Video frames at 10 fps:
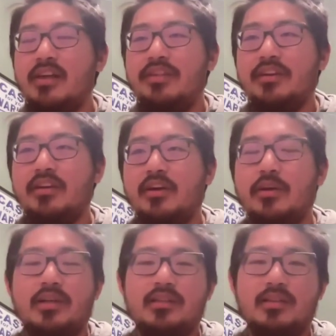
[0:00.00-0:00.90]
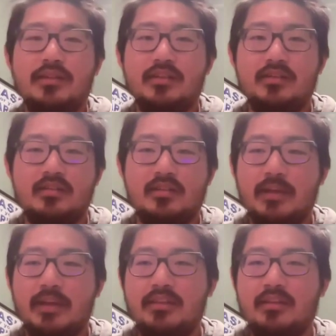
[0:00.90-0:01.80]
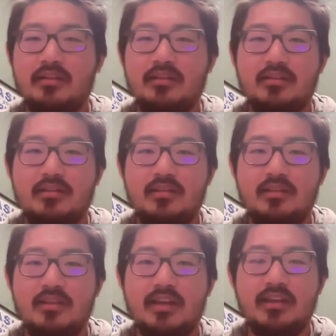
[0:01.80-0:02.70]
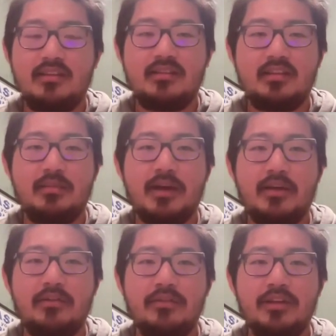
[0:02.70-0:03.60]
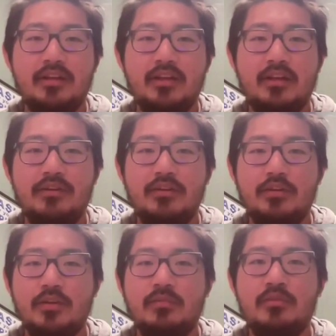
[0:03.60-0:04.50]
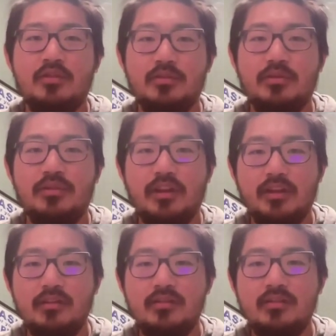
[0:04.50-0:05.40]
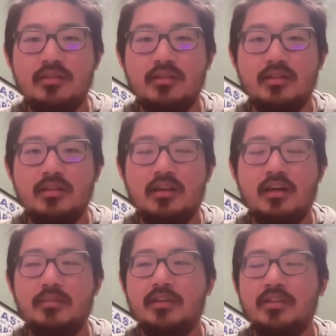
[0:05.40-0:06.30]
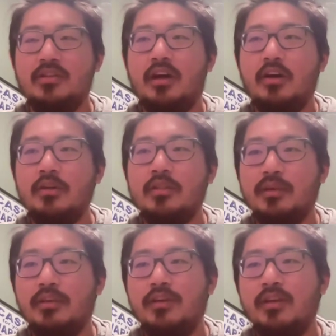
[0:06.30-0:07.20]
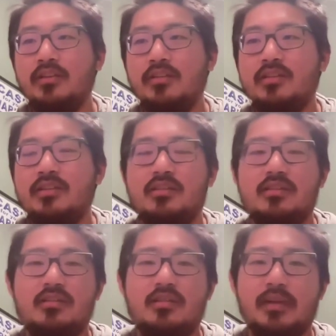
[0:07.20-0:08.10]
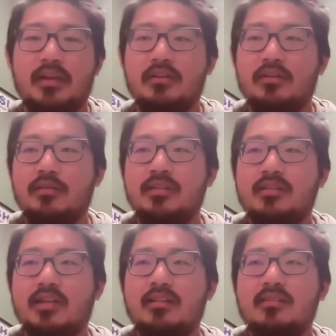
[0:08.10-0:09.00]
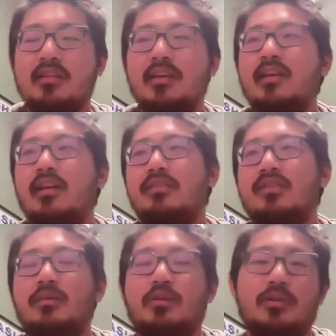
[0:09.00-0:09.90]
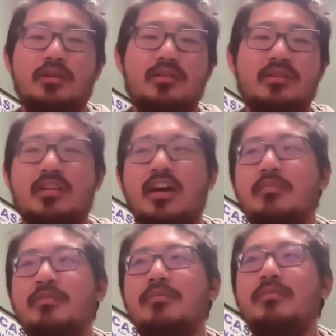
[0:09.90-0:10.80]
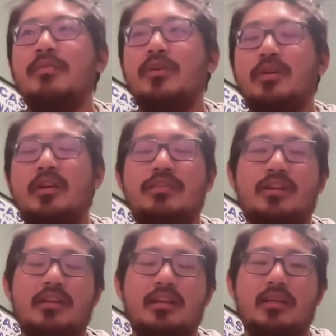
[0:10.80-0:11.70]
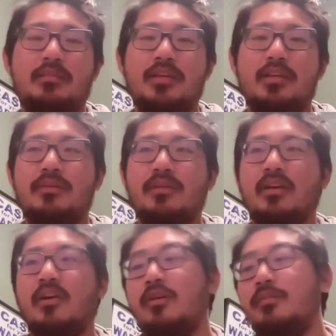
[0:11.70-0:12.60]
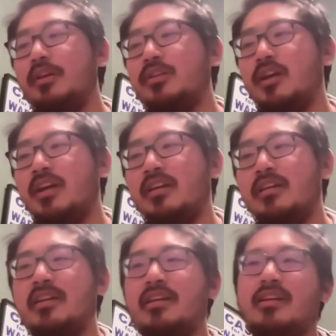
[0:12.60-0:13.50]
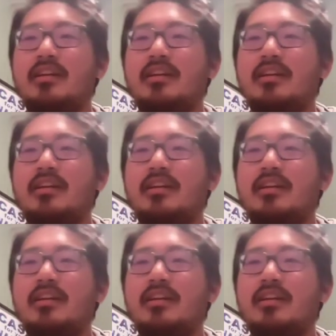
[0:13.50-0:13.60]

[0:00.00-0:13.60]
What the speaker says: I think cohesiveness is the main thing that needs to come out of it if they're doing multiple things. Because you can always pivot. It just needs to make a little bit of sense. If someone releases an album or an even an EP with like an R&B track,